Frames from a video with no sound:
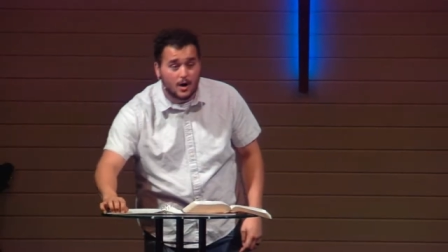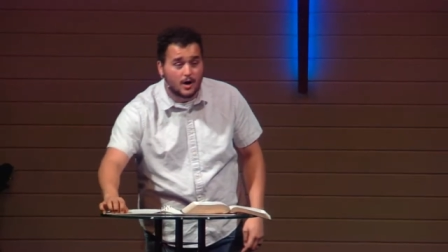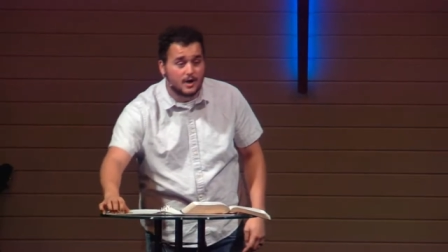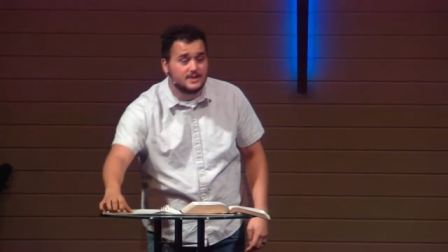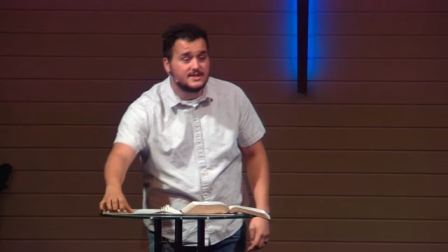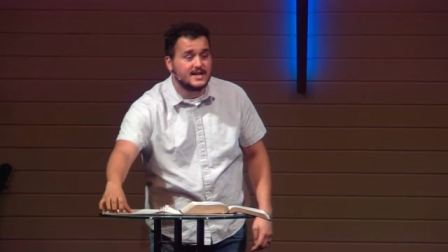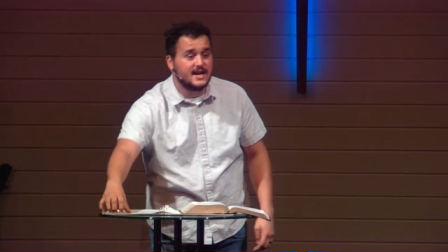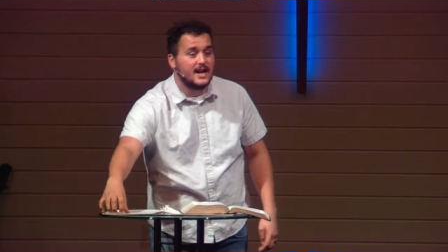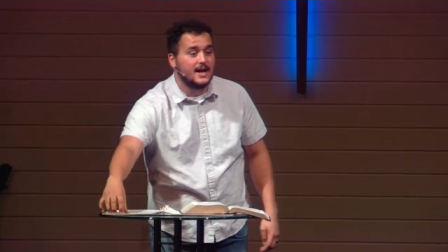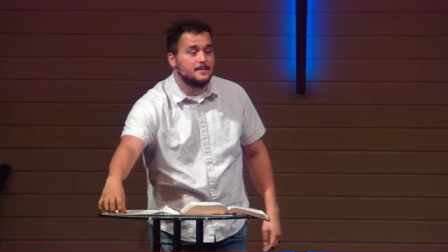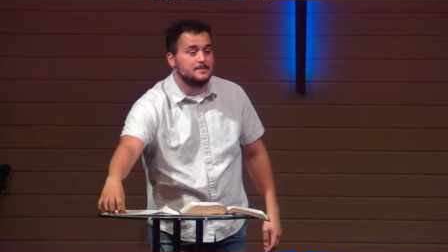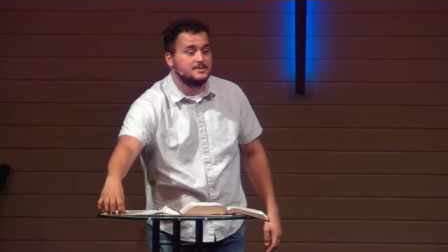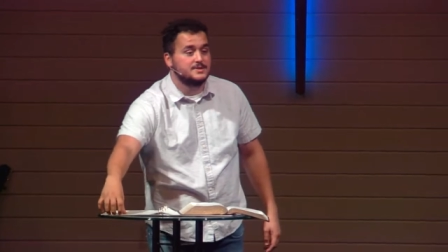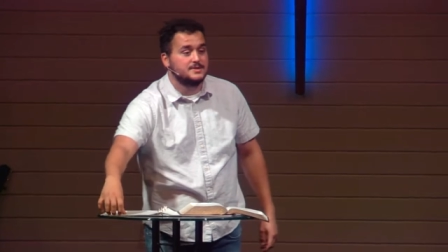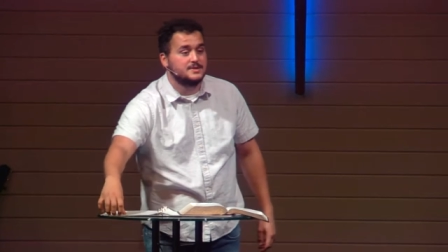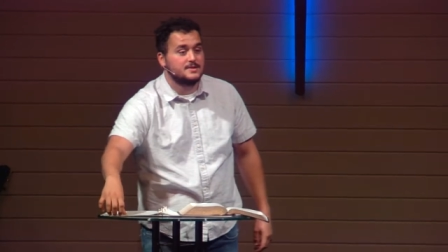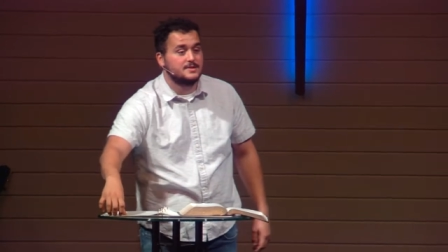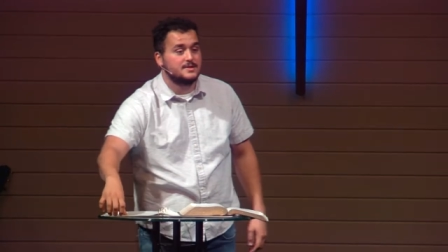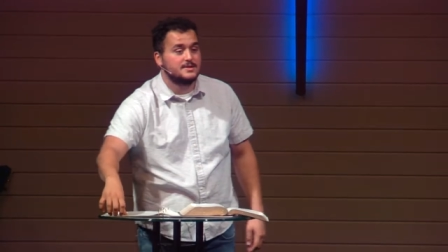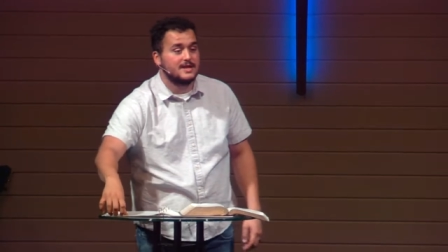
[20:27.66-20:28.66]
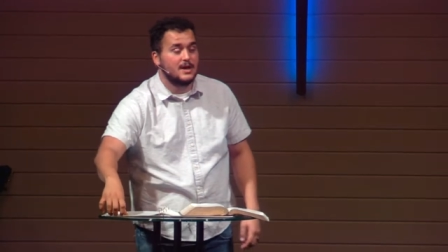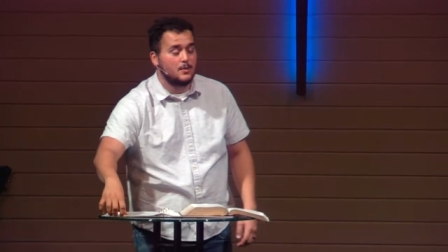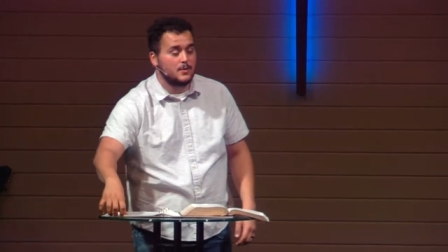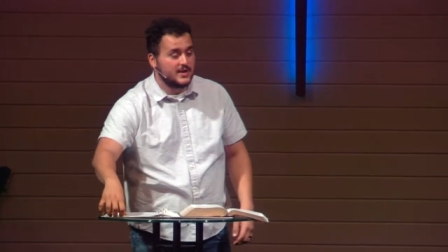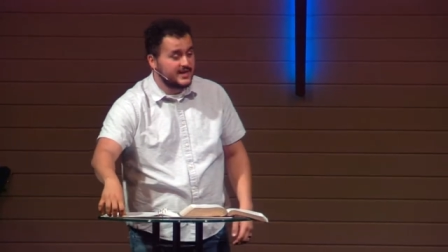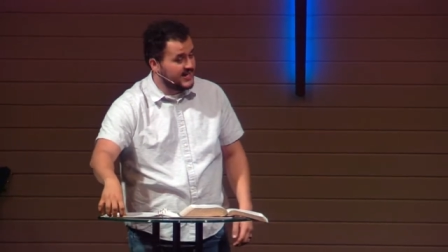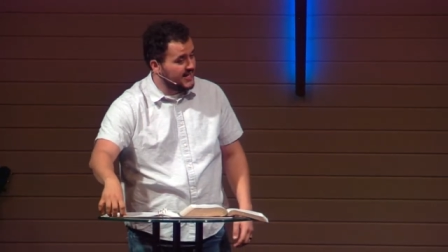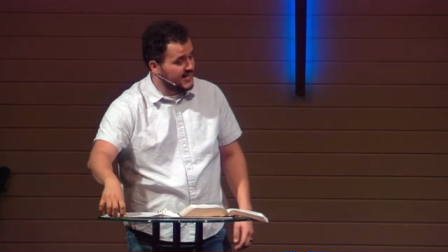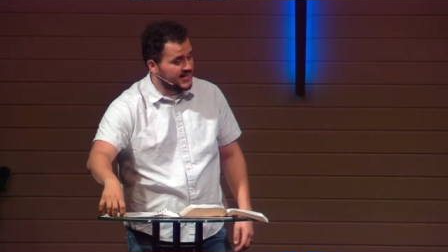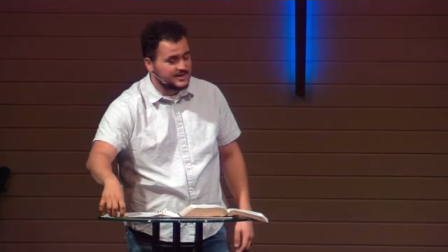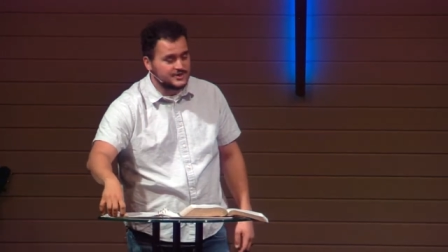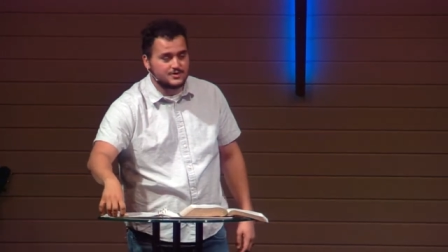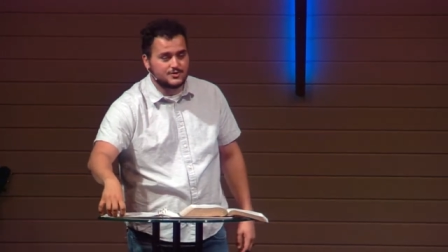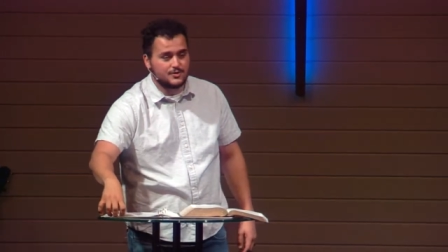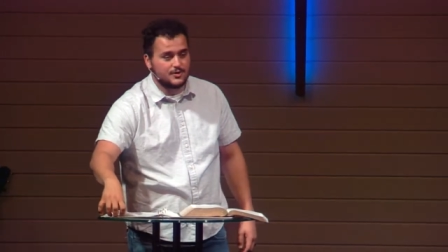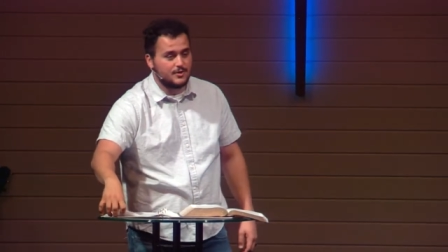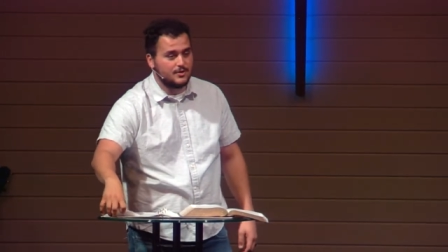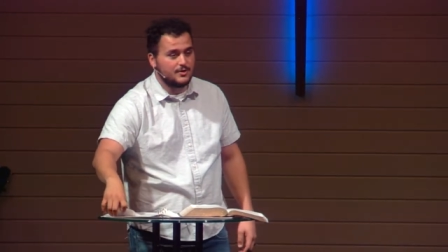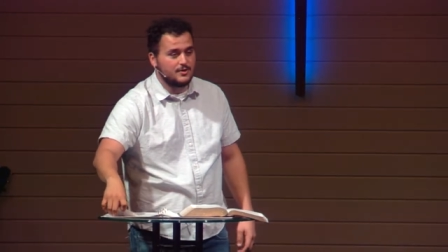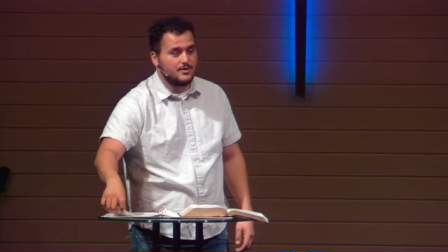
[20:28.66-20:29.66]
hard times that we can't
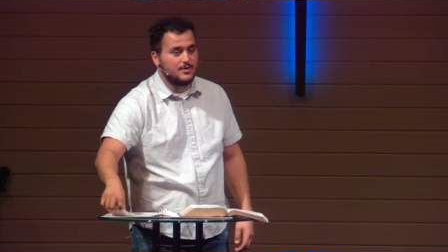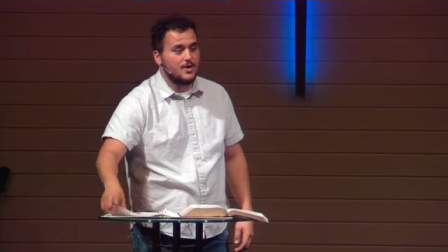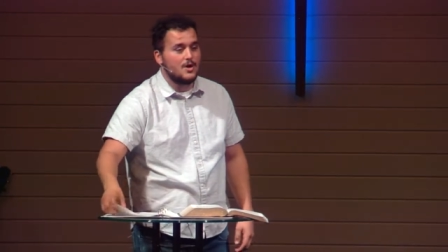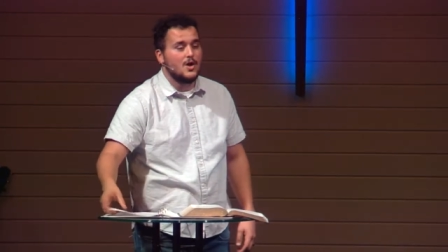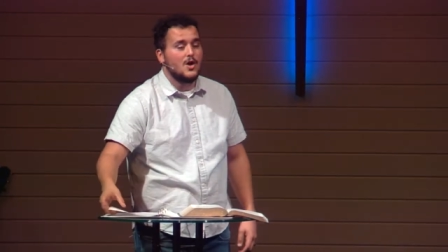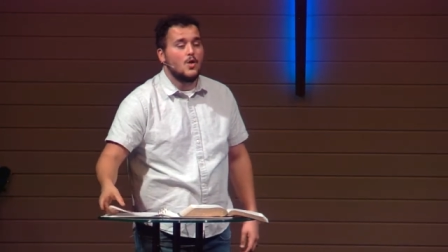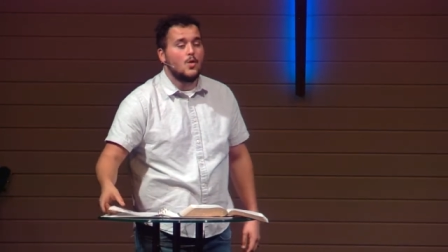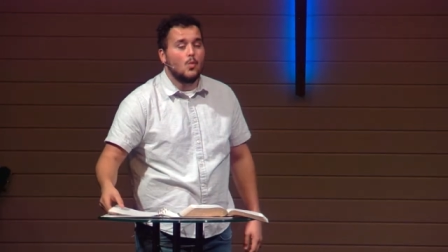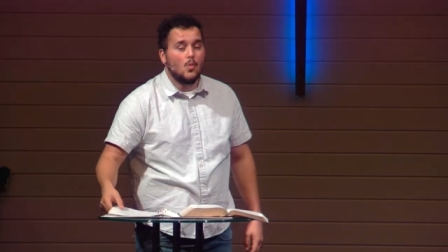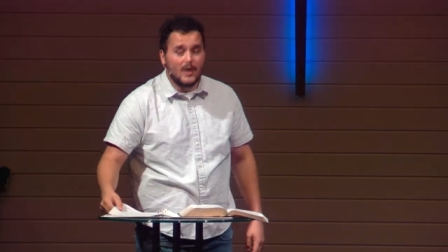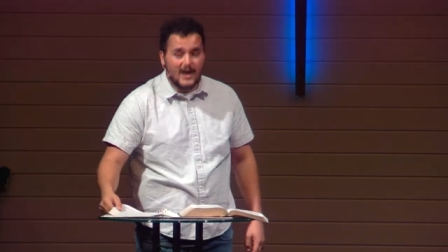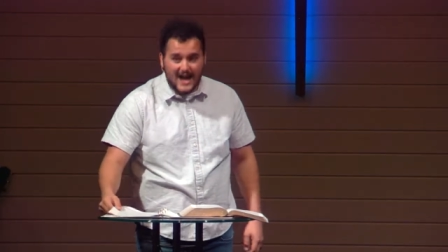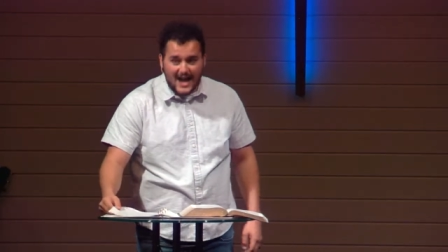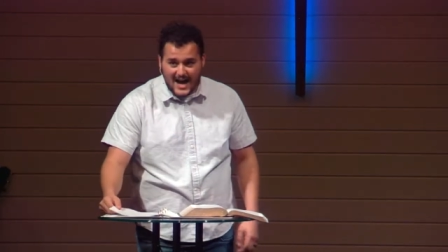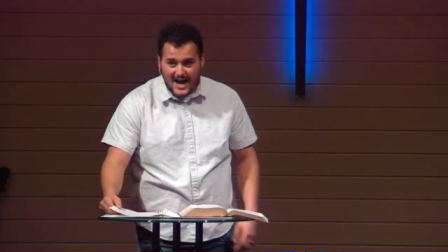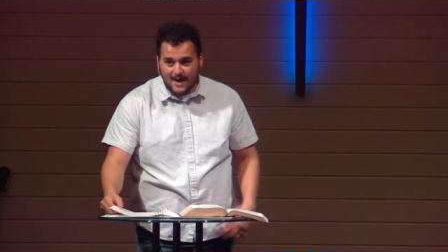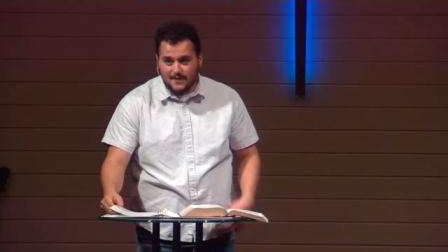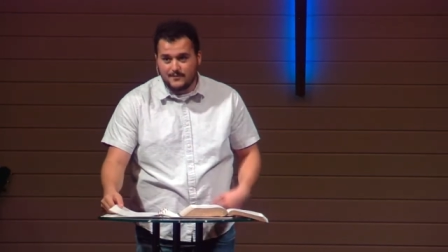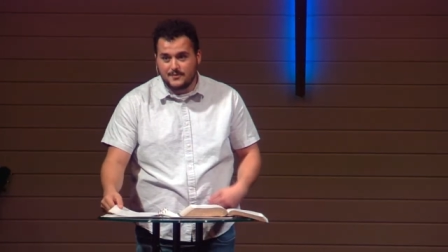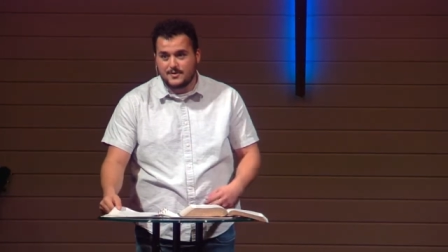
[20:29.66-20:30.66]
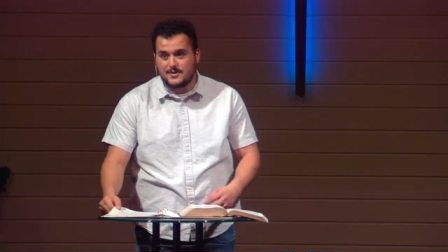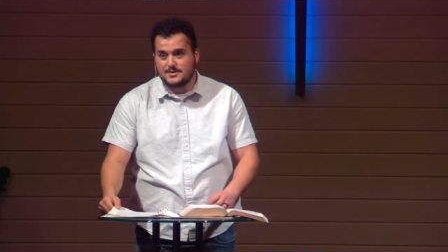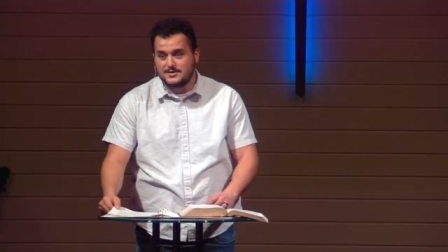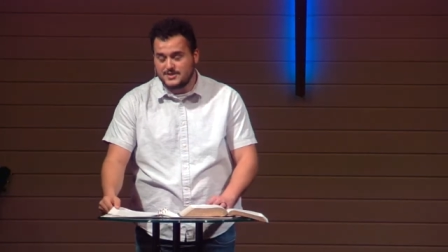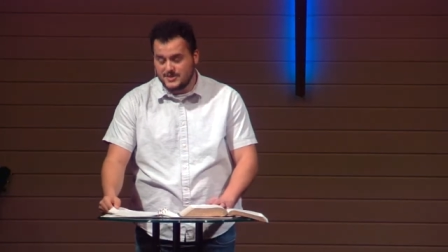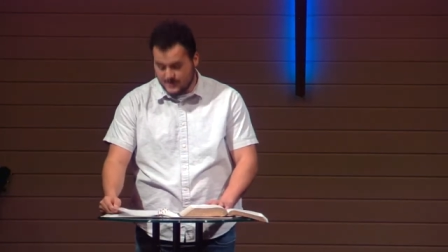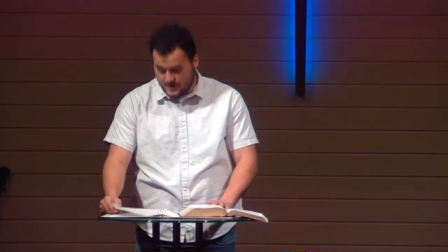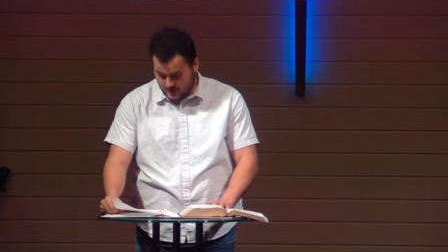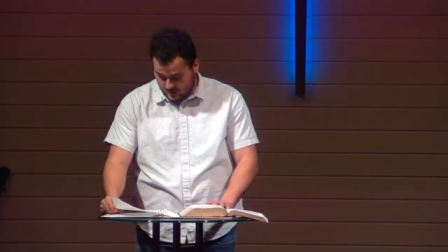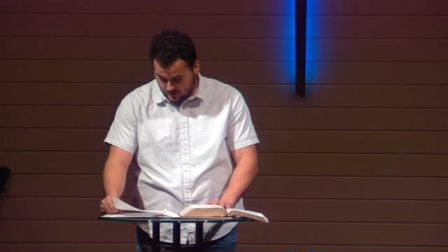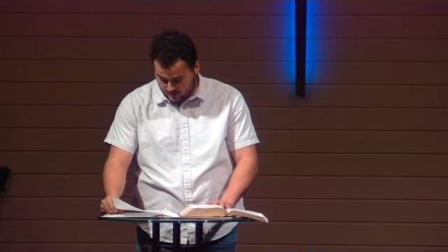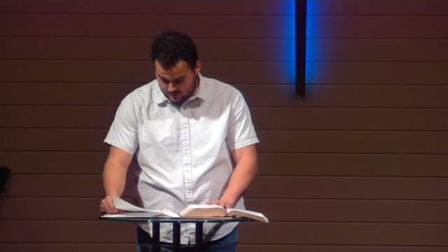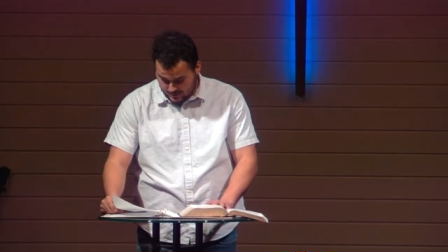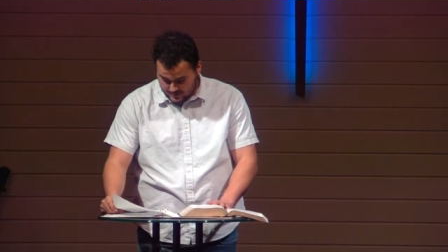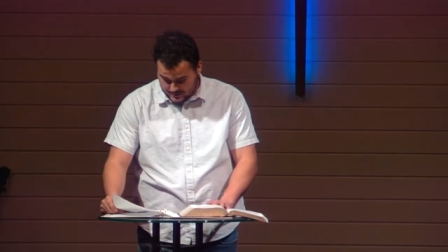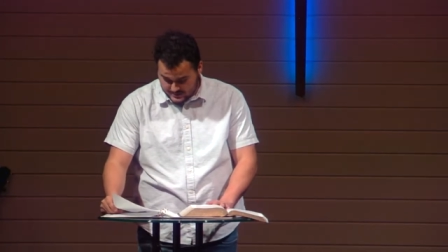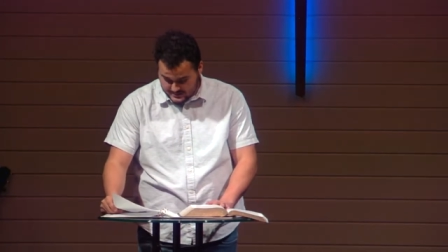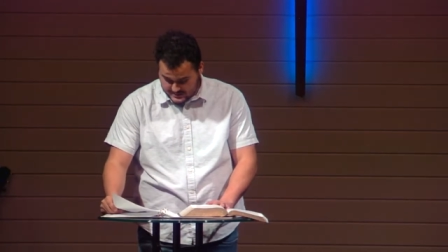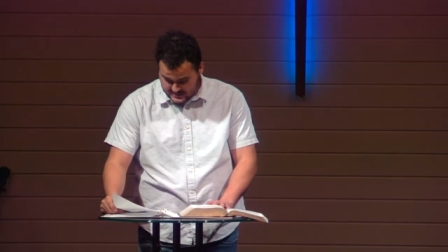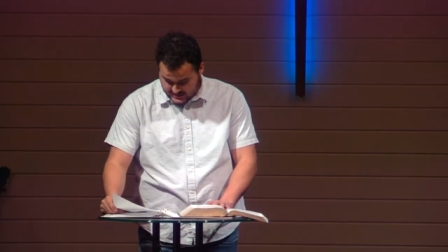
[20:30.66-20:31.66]
control, we have to go
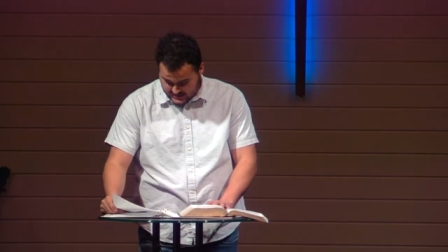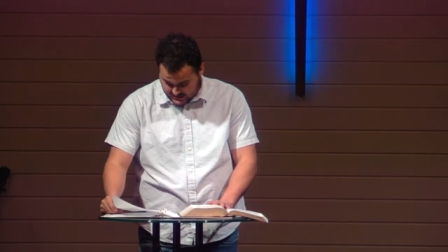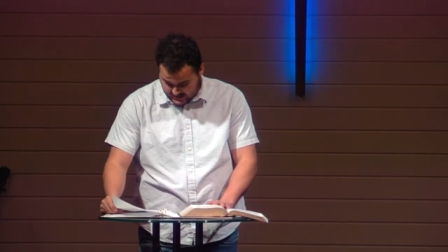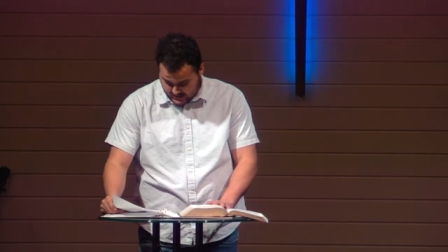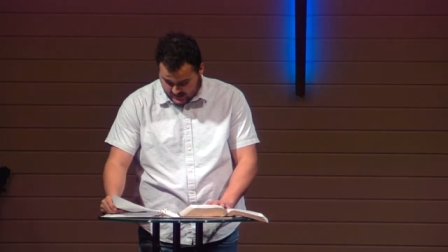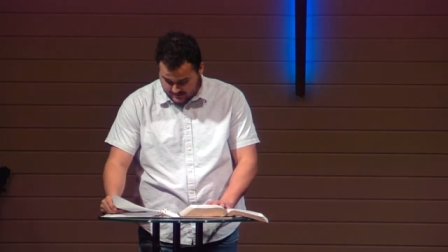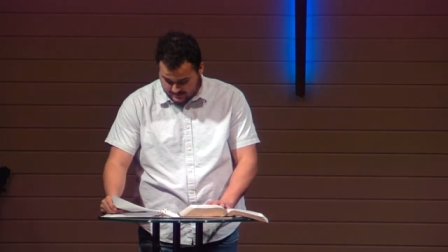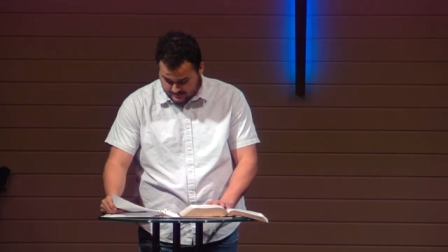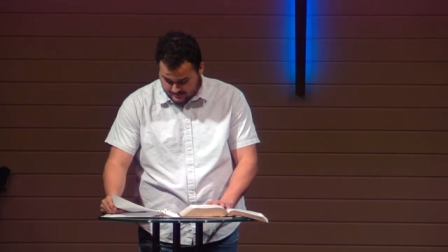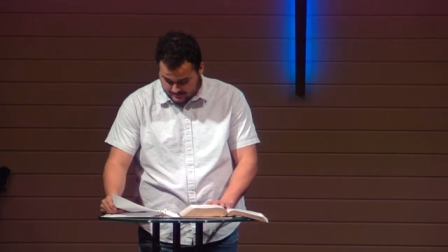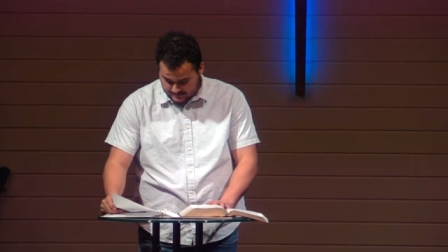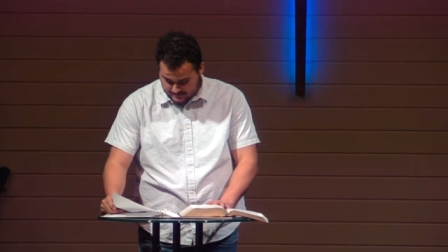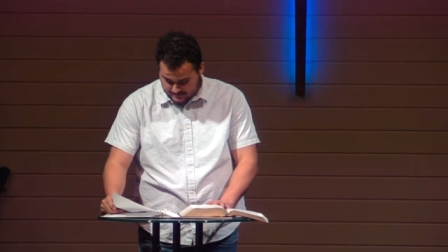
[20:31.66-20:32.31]
to God.